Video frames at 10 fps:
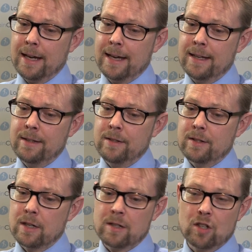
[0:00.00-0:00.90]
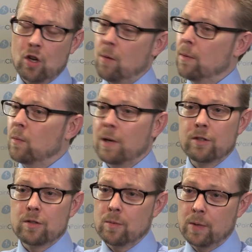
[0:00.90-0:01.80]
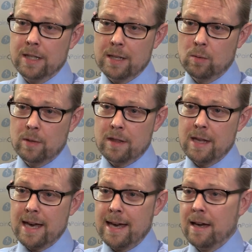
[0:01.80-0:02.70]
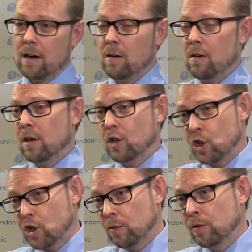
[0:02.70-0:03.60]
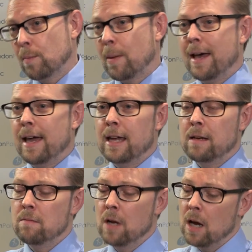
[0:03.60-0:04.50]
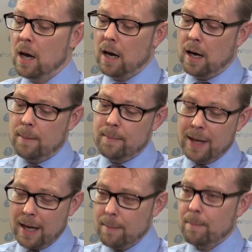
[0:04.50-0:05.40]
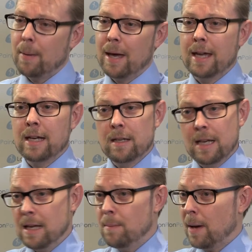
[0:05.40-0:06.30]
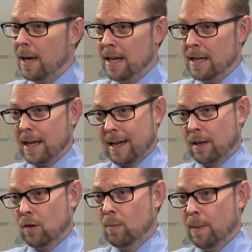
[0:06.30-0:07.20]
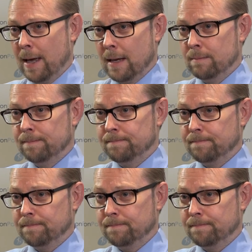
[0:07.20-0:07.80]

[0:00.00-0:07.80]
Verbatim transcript: and uh, the common ones that we deal with there are shoulder pain, um, hip pain, knee pain, ankle pain.